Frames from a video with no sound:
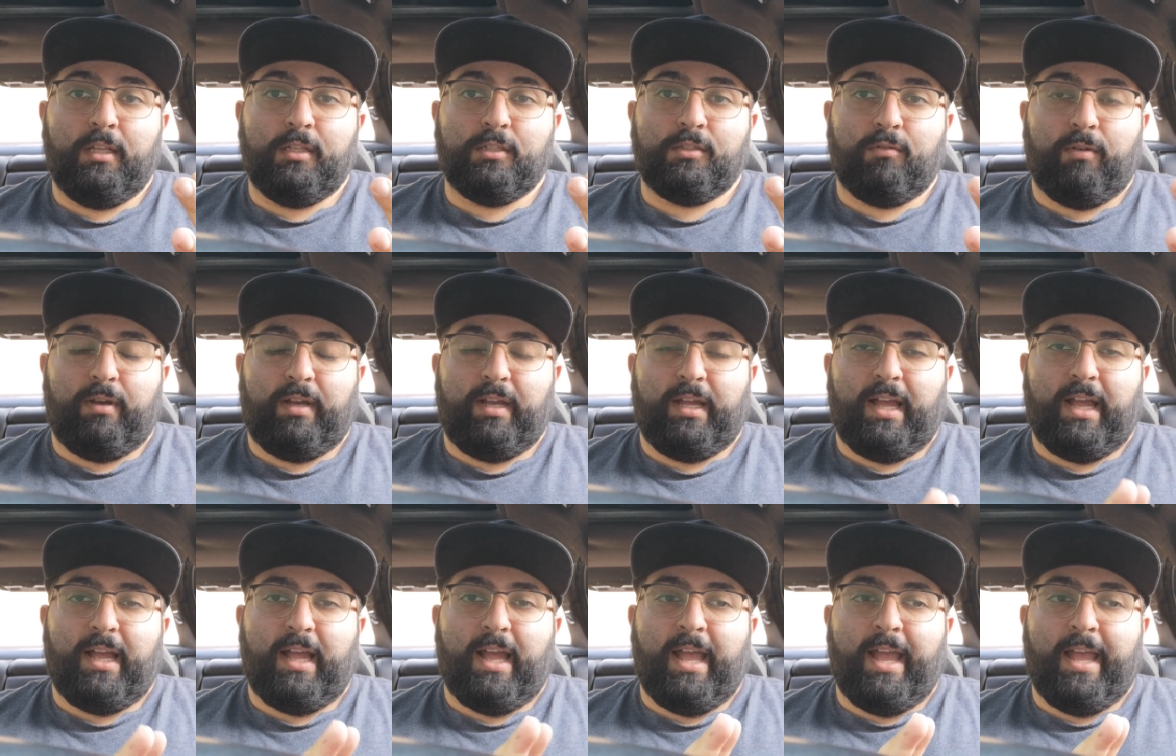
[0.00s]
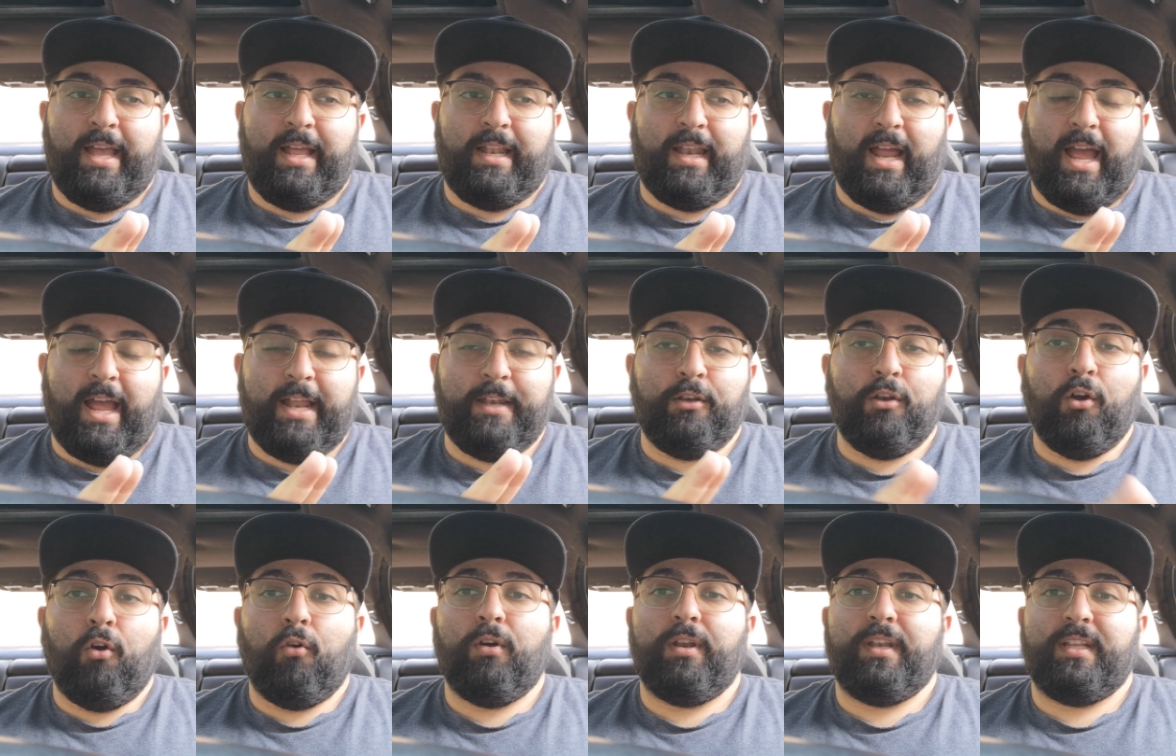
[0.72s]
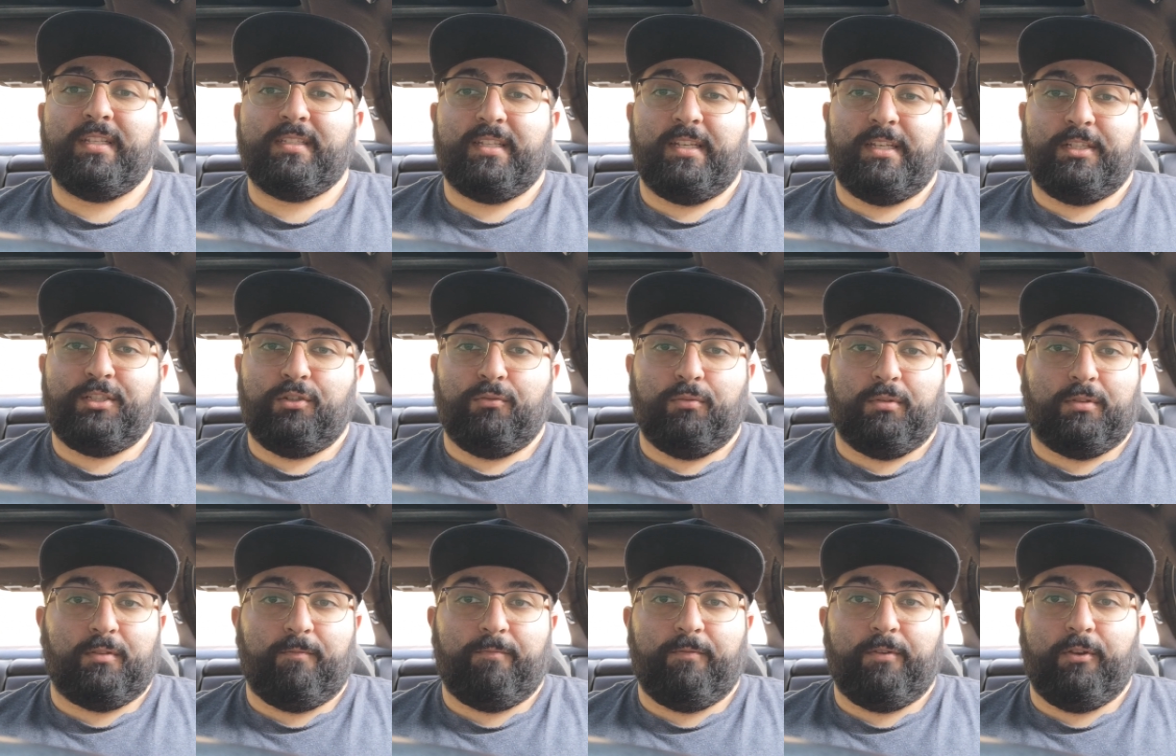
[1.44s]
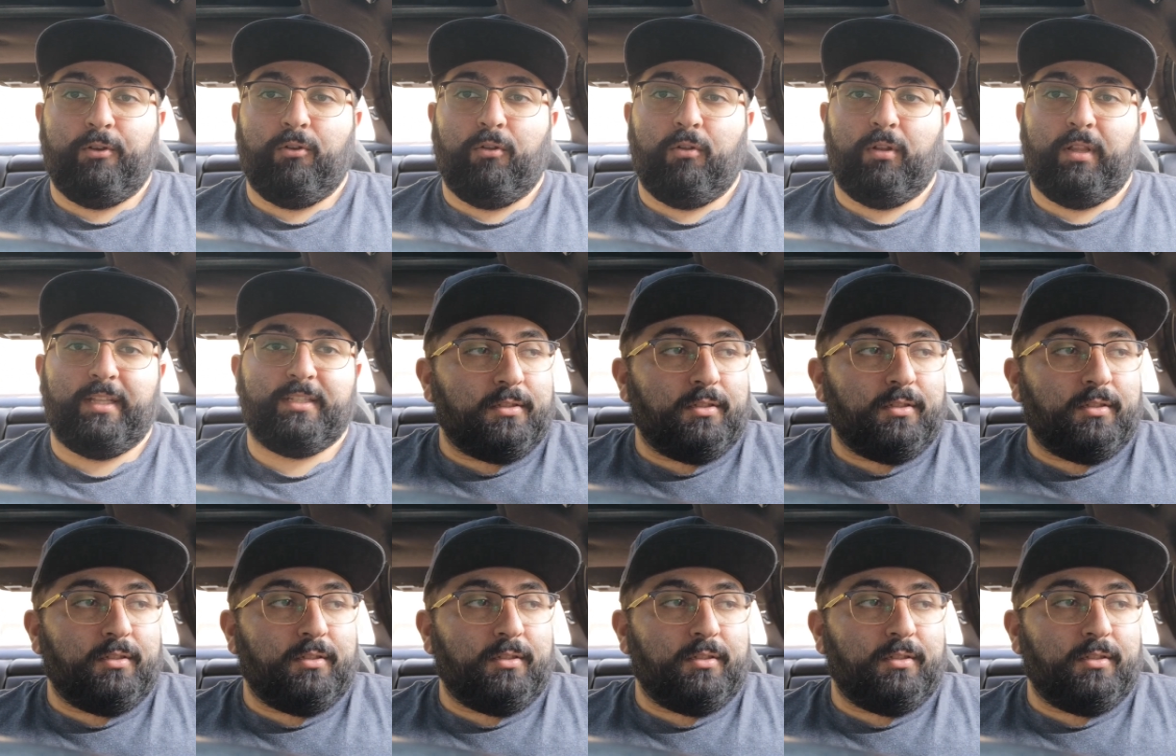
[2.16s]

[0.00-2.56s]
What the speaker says: So and I know it is an issue with the fuel.